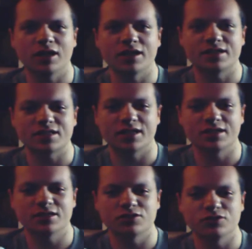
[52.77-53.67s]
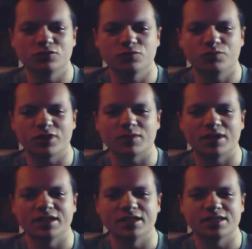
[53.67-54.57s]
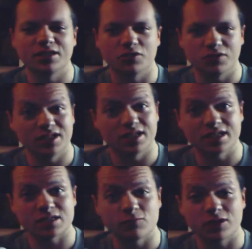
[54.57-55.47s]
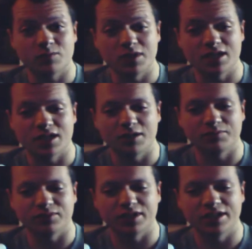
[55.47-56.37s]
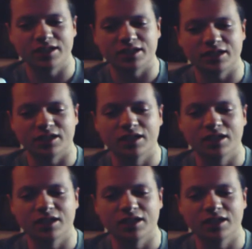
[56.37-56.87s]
I decided to bring my Nintendo DS with me, and I played